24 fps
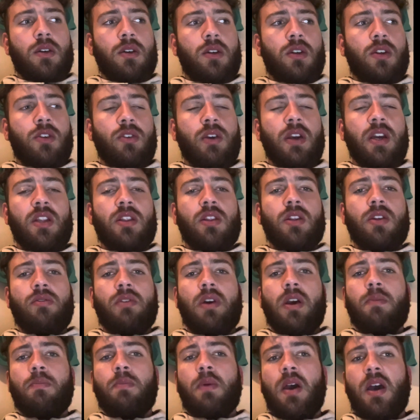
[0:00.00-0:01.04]
Create the
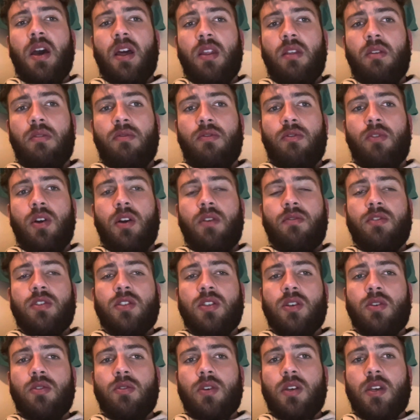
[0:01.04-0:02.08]
right path for every
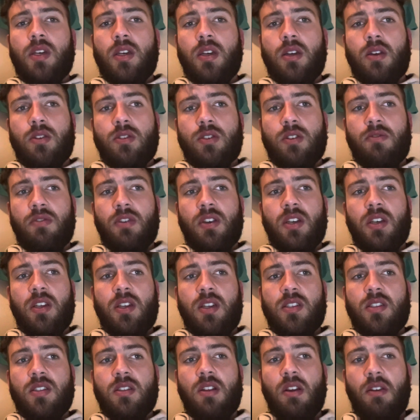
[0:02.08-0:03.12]
single kid because every kid
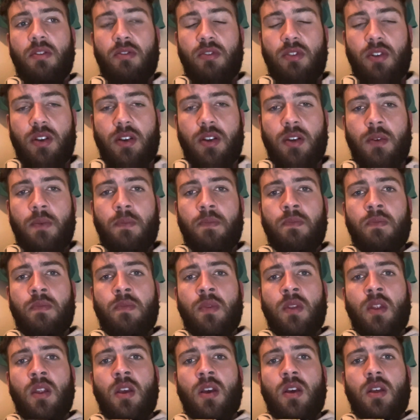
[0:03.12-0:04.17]
is different.
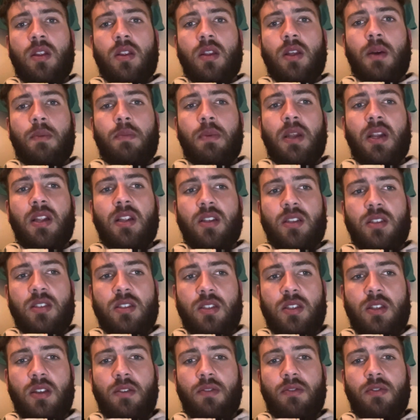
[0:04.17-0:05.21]
The ability is
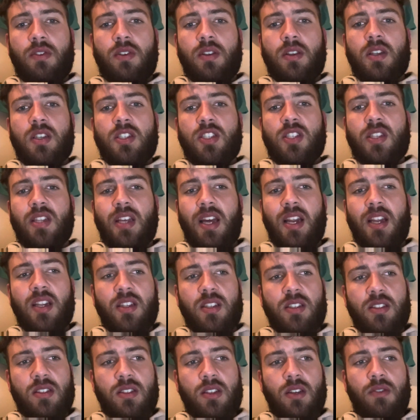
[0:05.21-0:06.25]
different. The talent
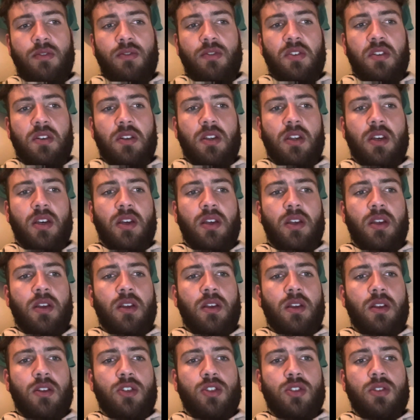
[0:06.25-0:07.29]
is different.
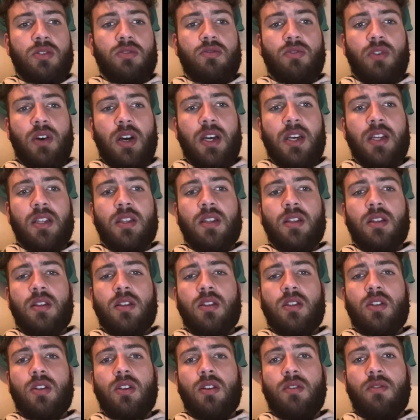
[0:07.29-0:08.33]
And just
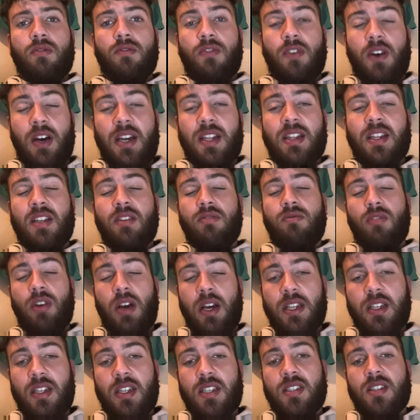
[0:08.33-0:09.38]
find the
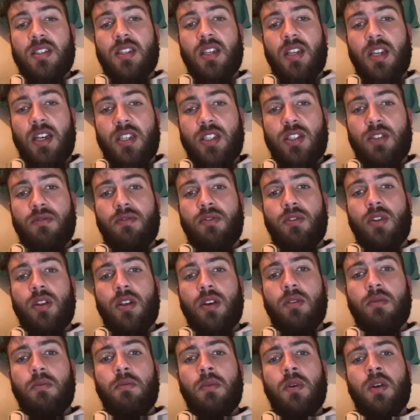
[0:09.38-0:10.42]
right destination for
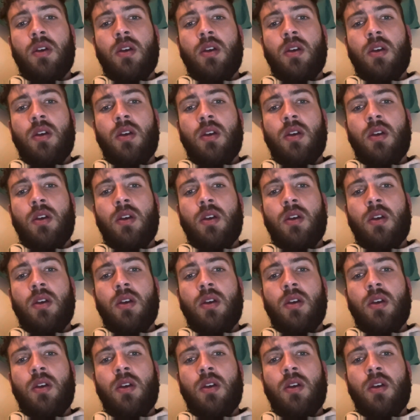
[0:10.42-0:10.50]
them.